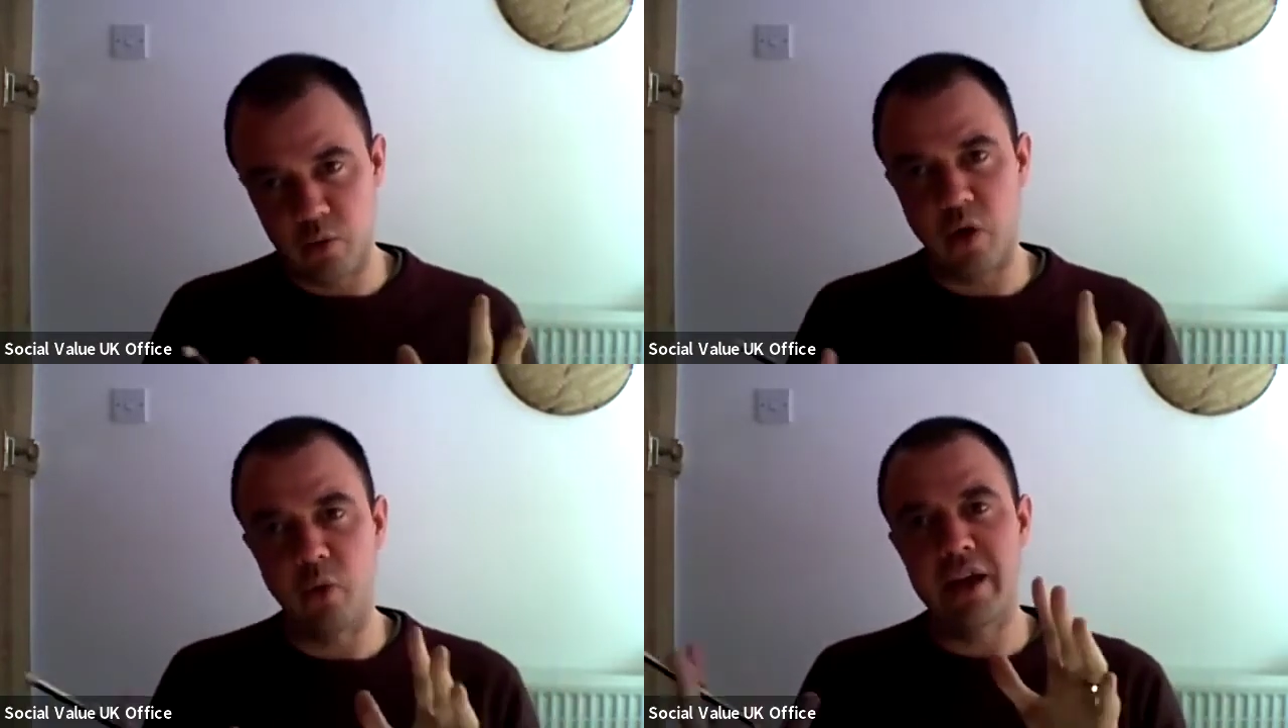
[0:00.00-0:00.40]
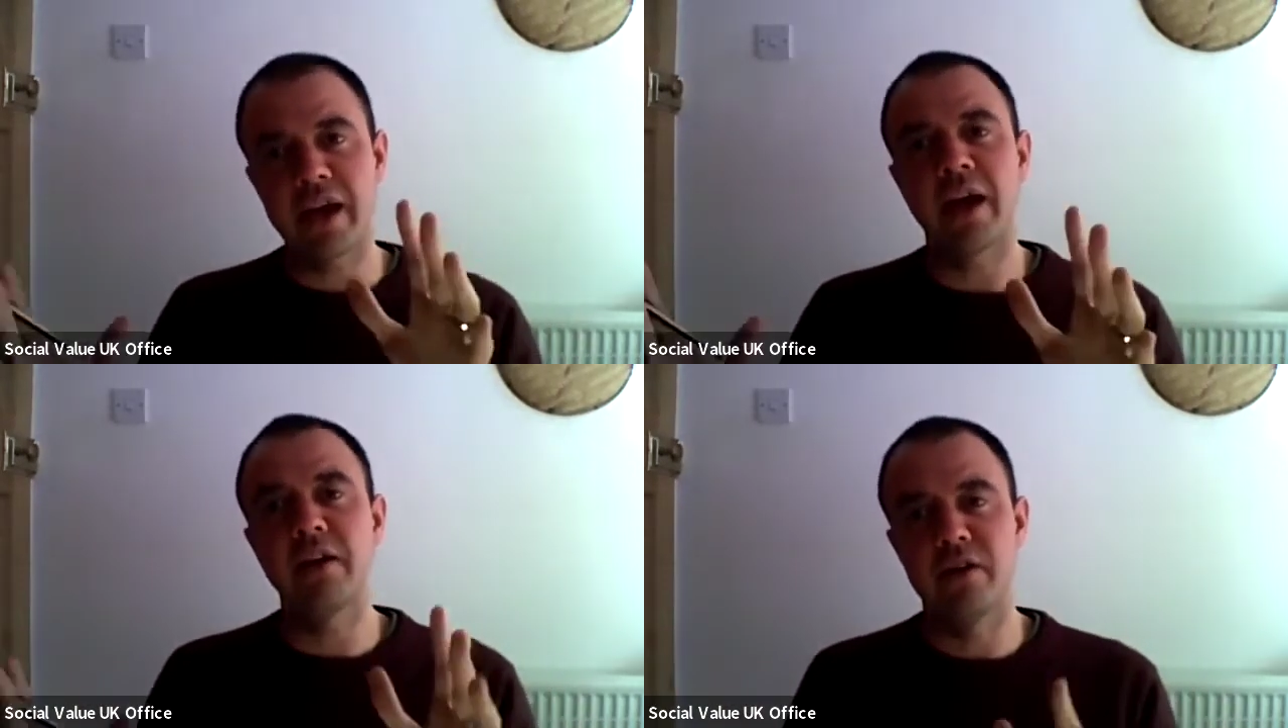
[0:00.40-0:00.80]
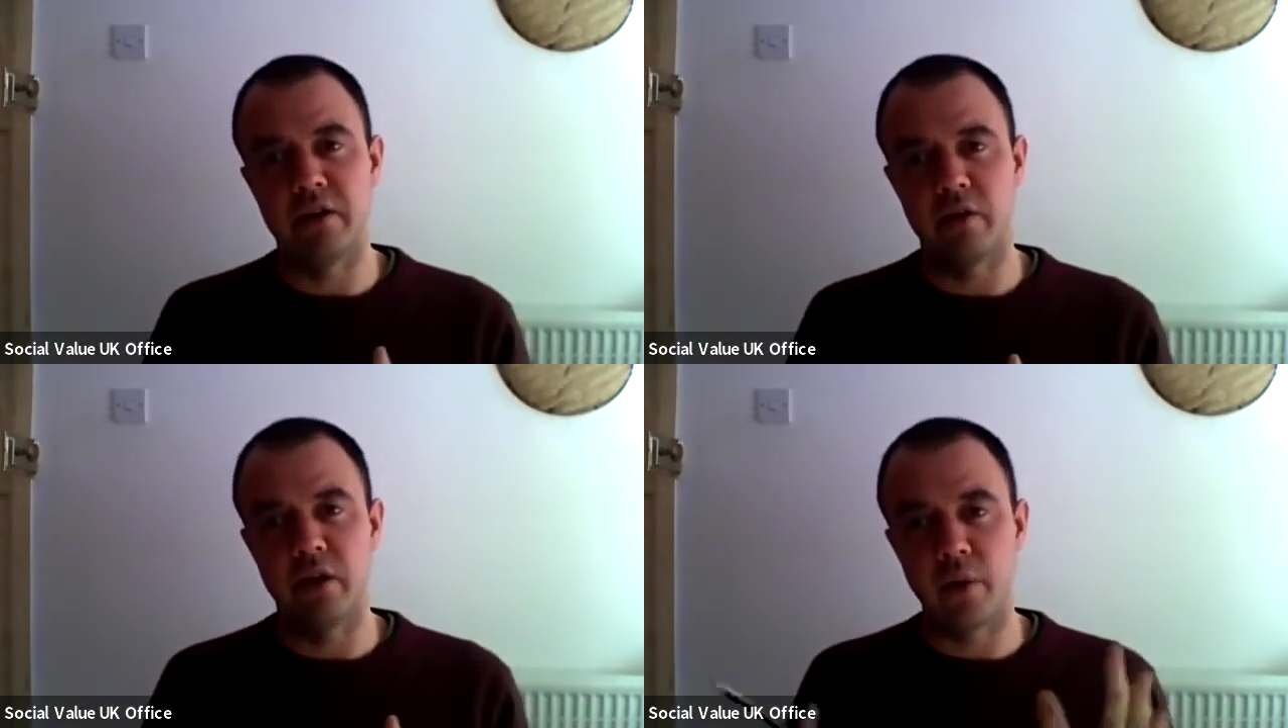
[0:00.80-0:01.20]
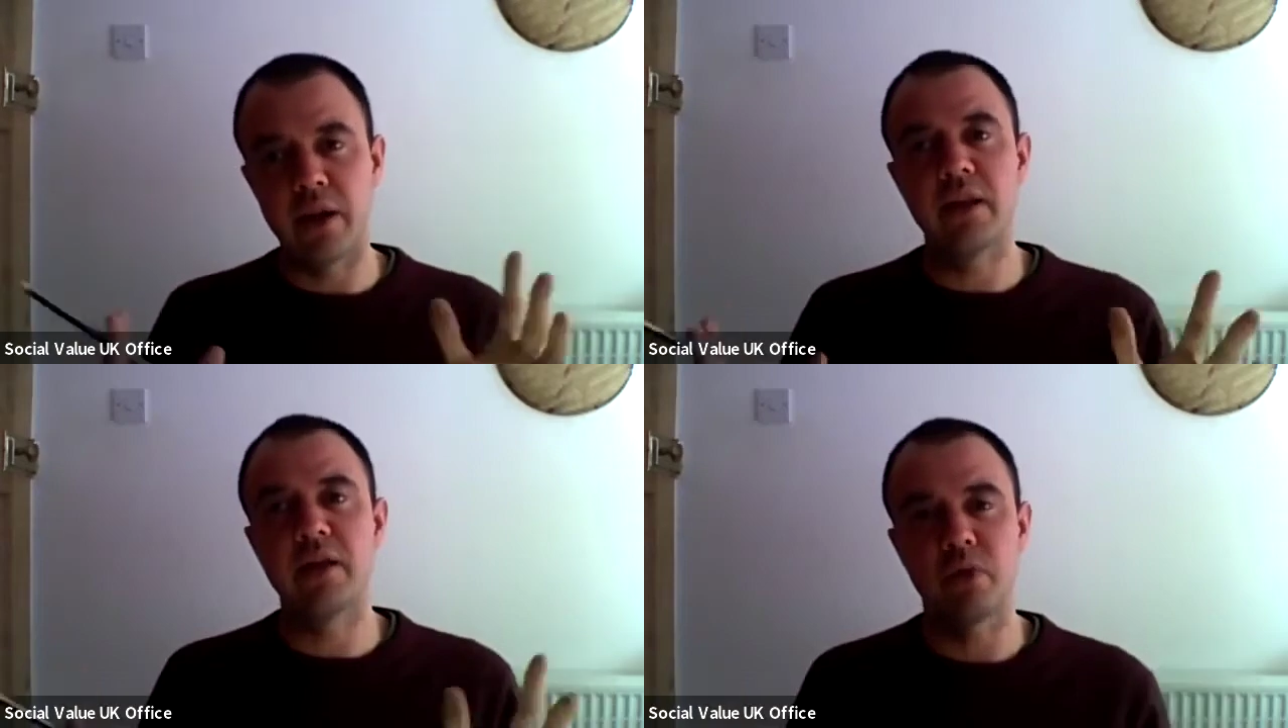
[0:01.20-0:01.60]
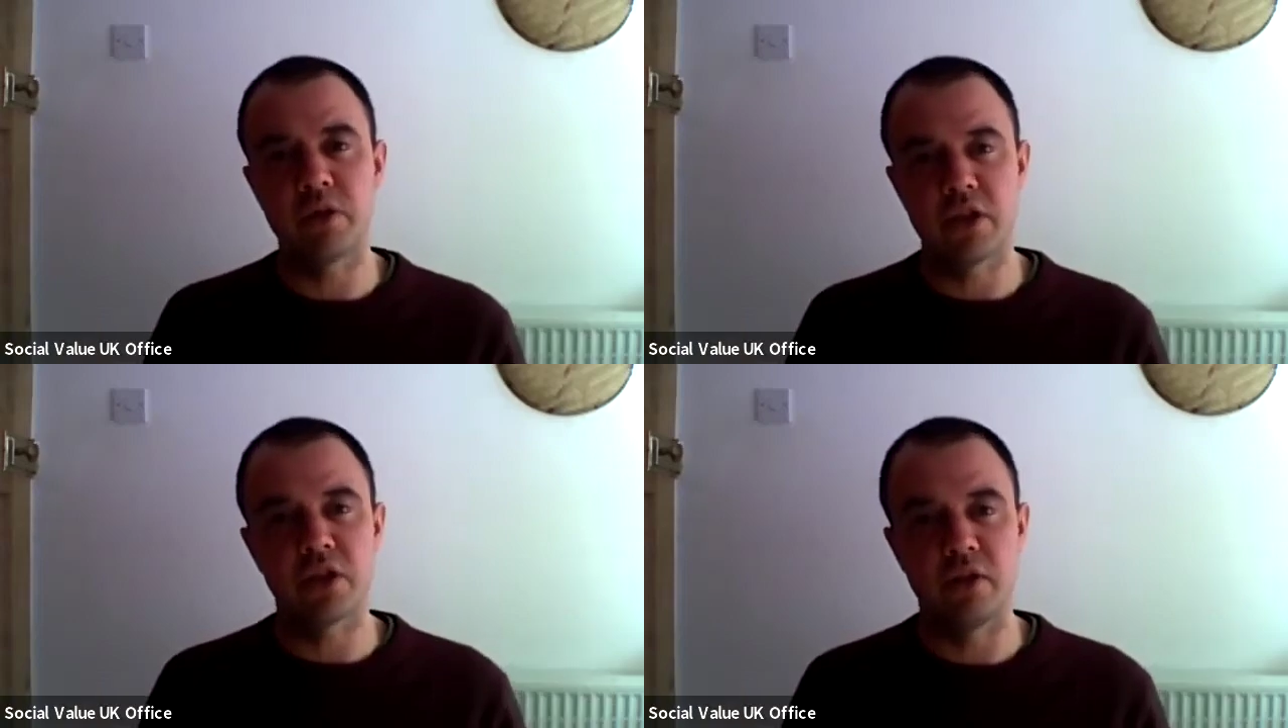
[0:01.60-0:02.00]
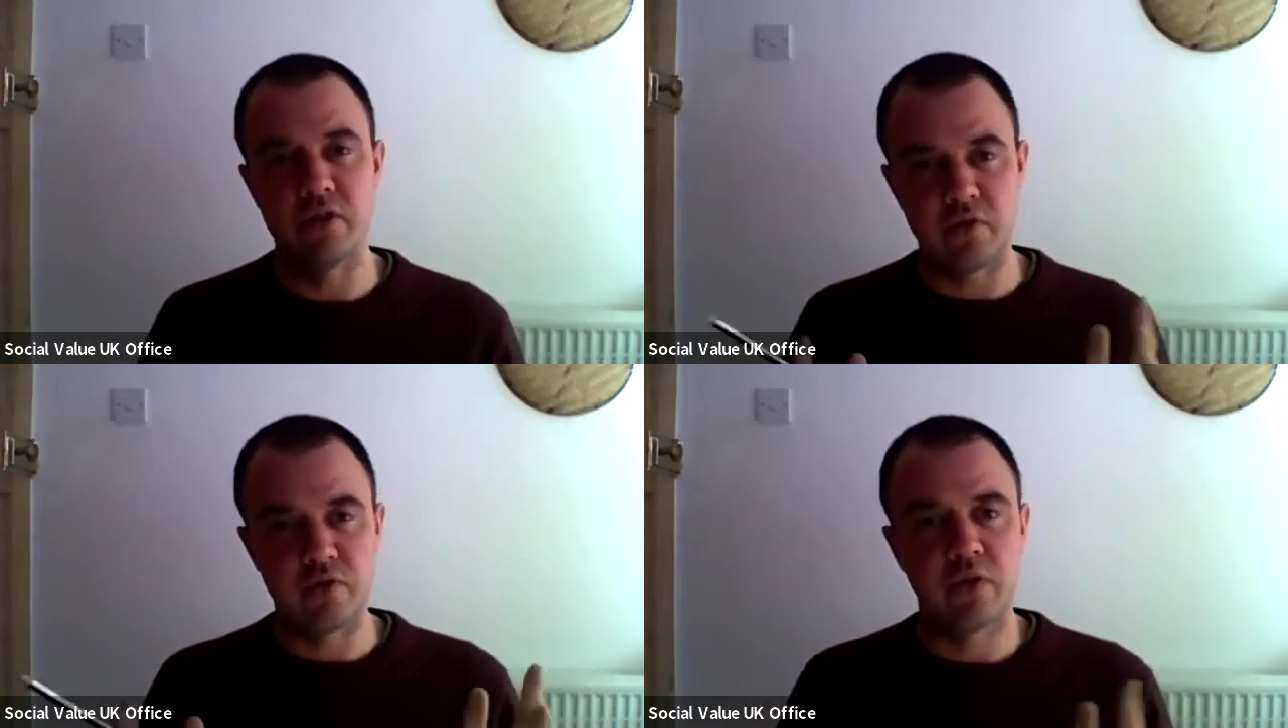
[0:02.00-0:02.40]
what we can do, you know, in these positions